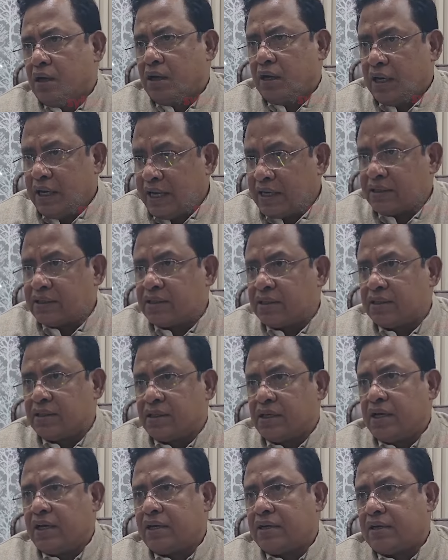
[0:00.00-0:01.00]
linked
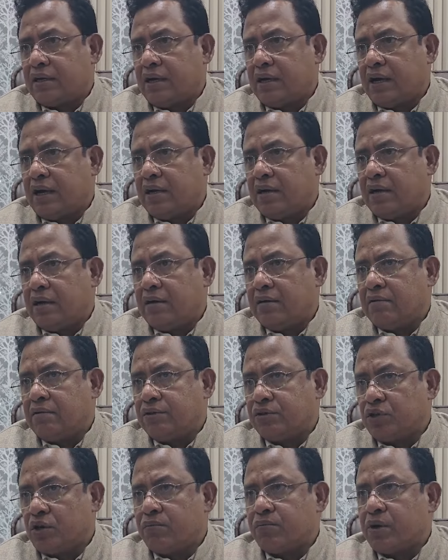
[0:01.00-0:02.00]
their
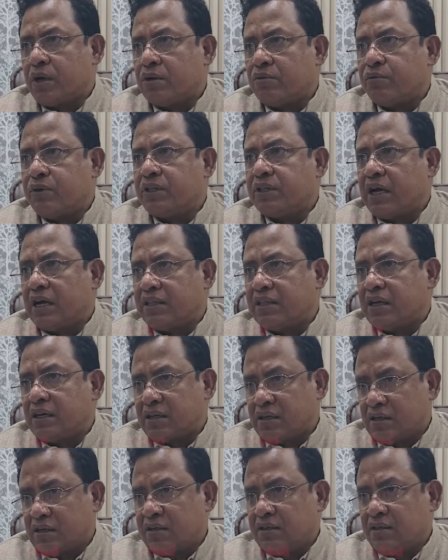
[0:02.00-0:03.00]
job card with
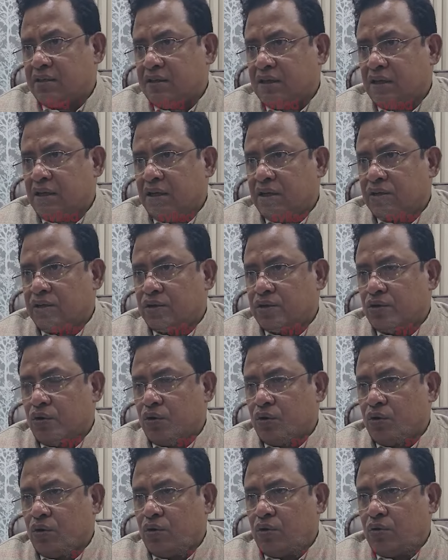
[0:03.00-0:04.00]
Aadhaar.
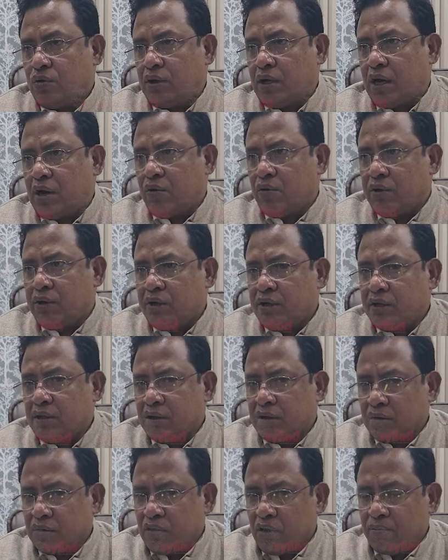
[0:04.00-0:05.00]
So now
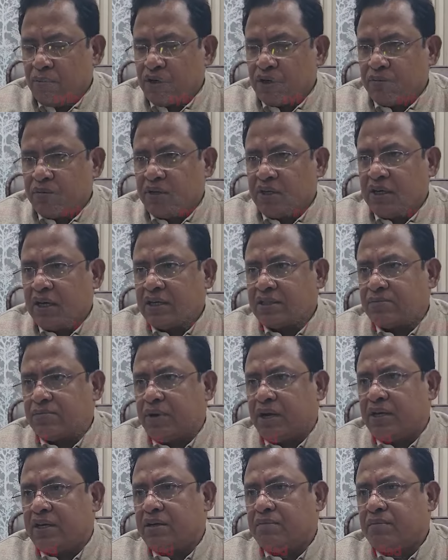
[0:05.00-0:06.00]
Government of India
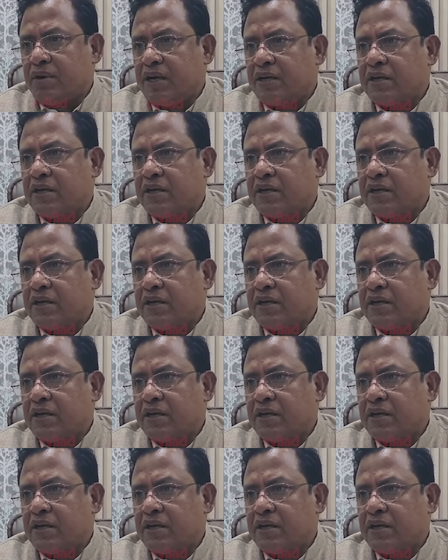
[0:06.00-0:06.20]
has made it